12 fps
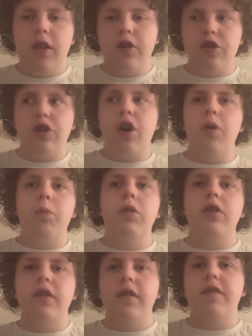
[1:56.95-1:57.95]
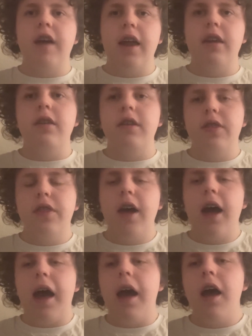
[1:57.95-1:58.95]
the show would have ended
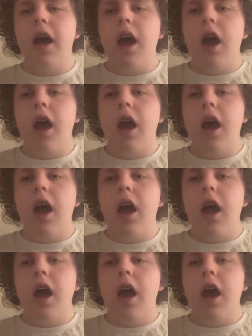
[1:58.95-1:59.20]
there.